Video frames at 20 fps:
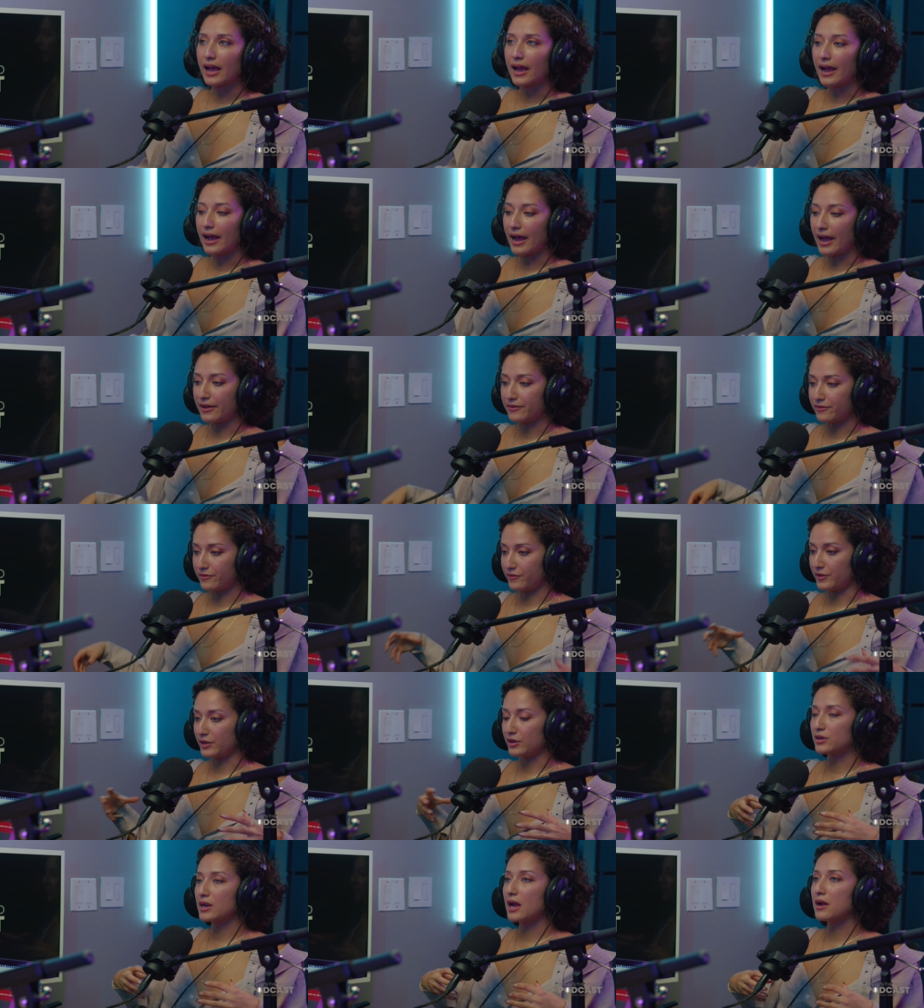I've
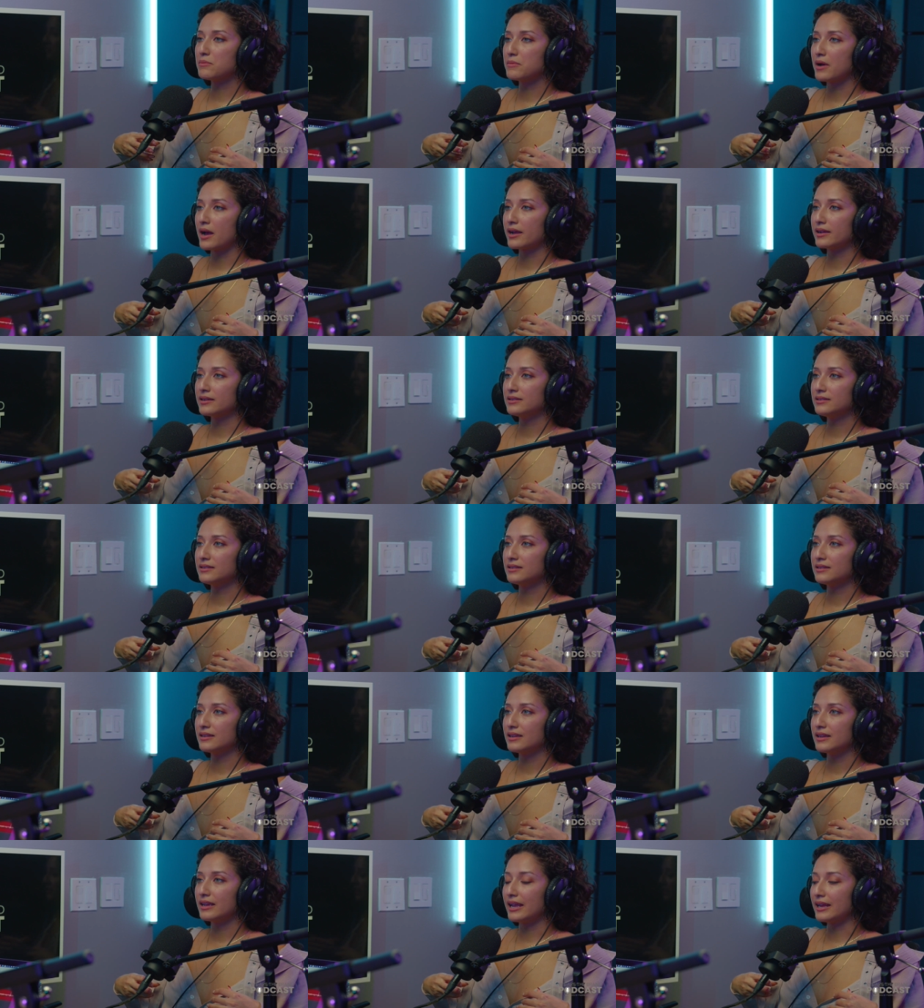figured out mine,
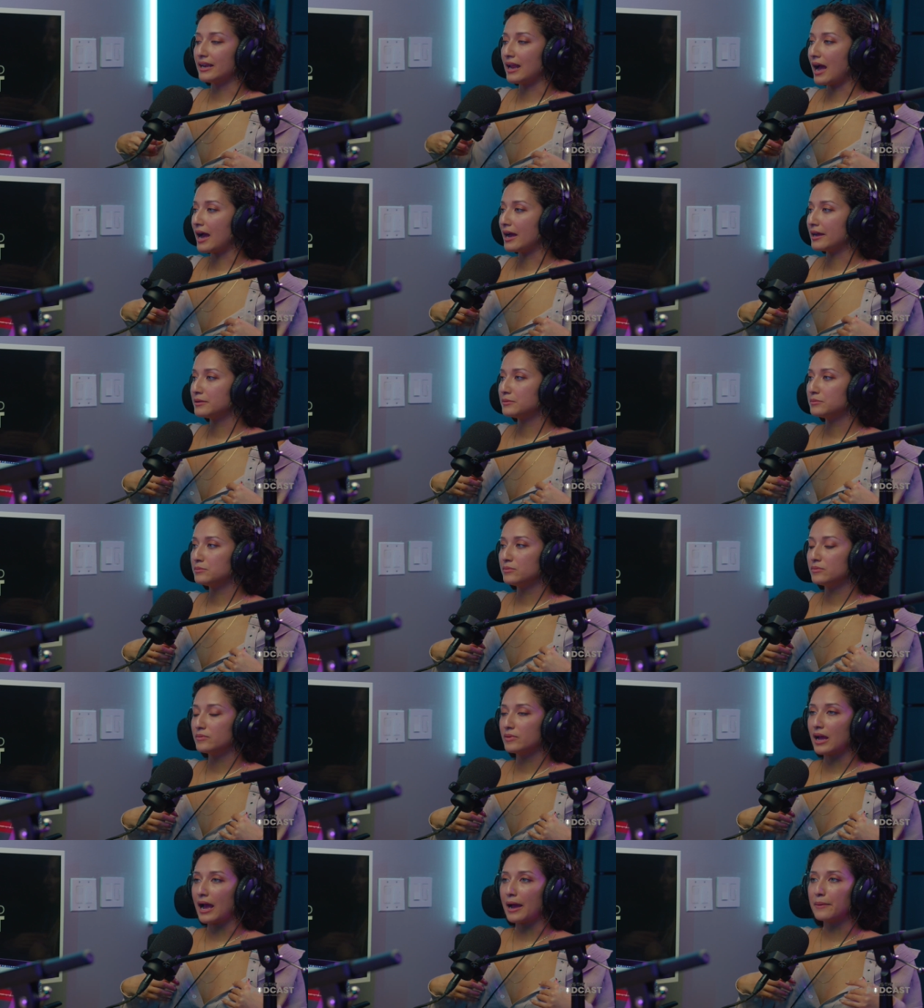and I'm
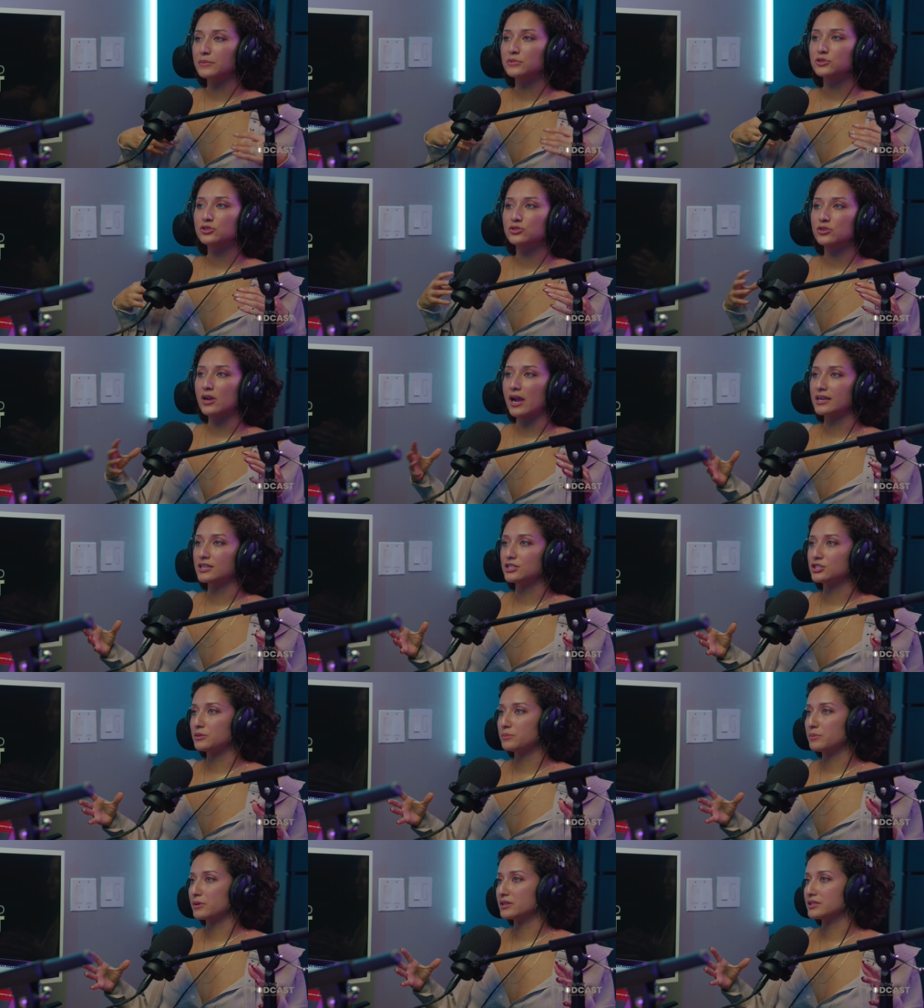a
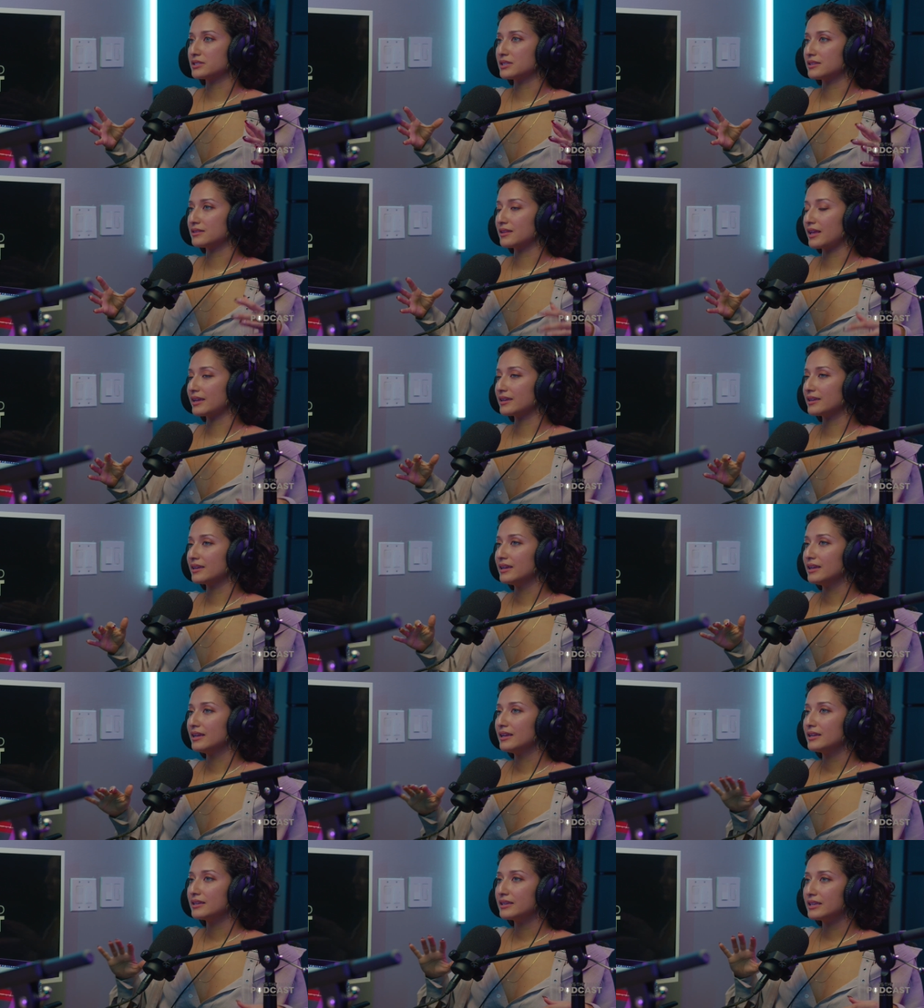strategy person. Like,
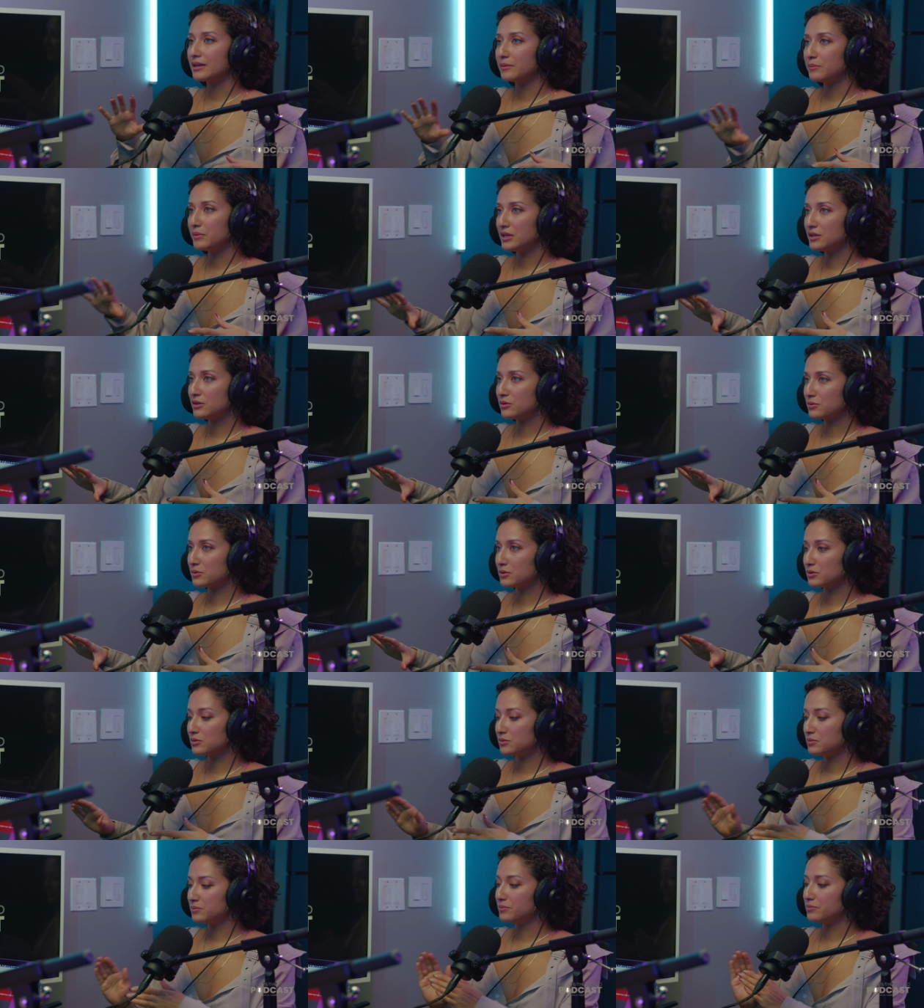get me in a
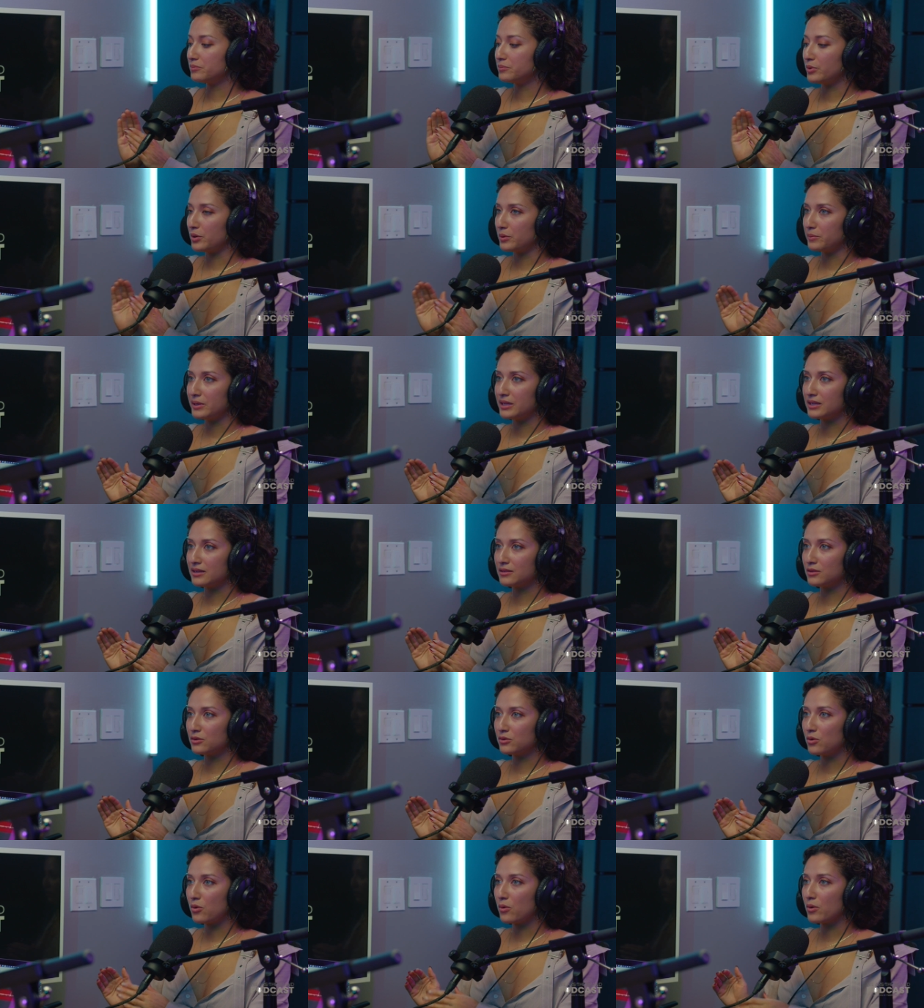room, put me in a
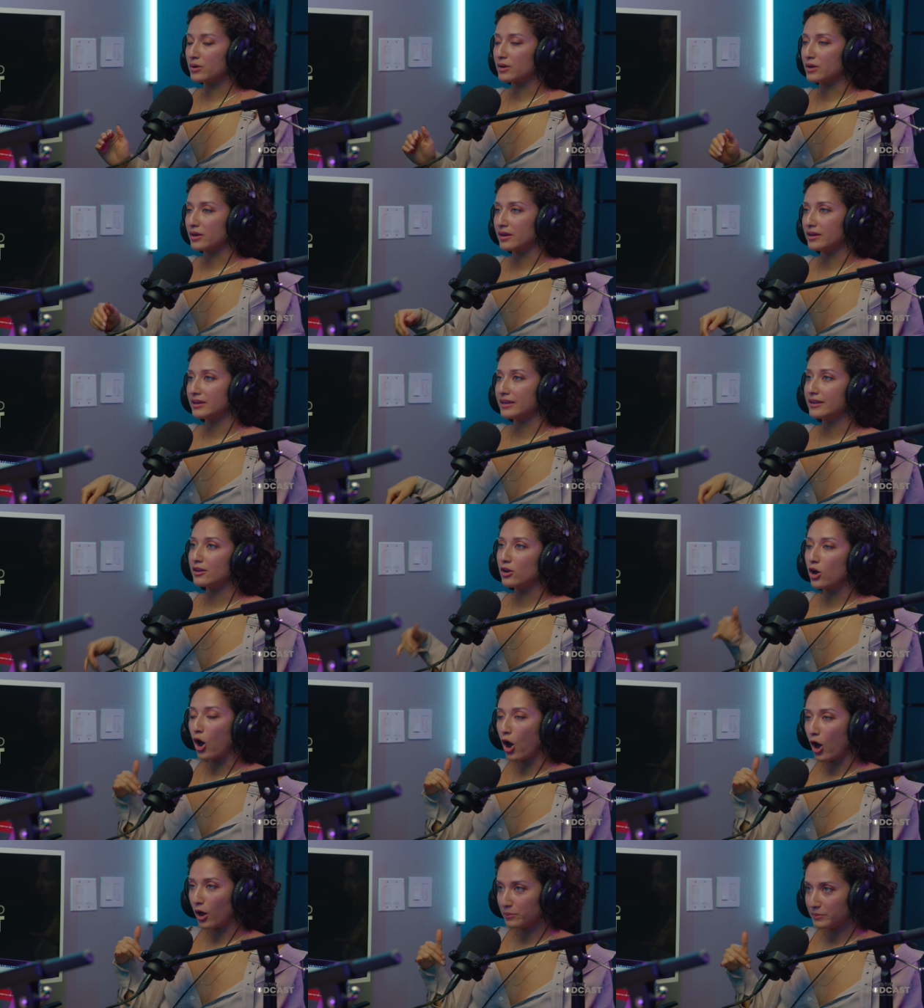little corner,
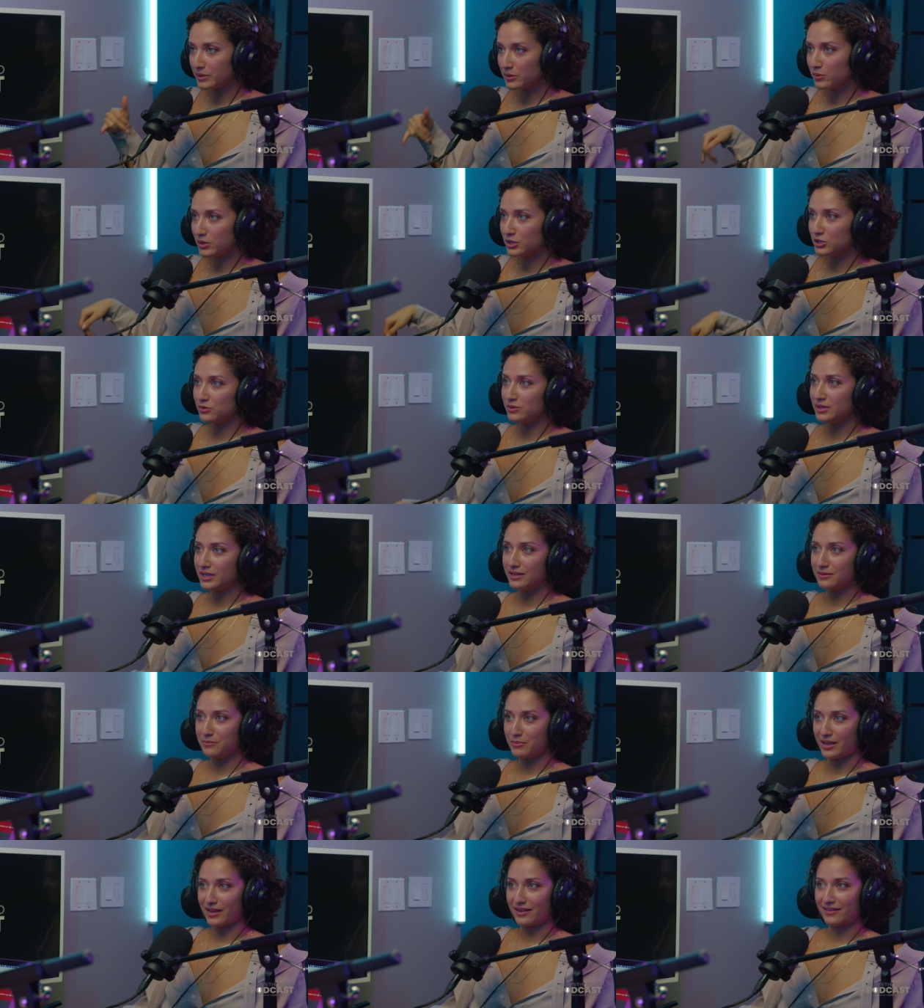call me when you
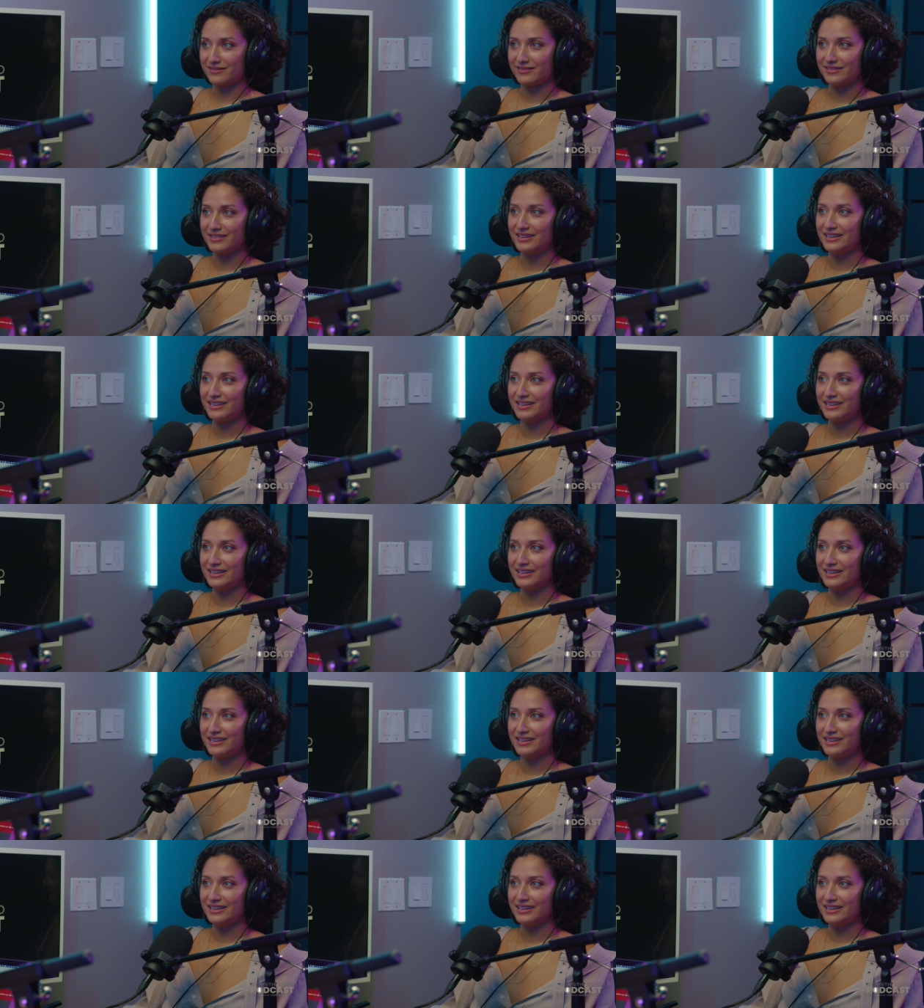need me.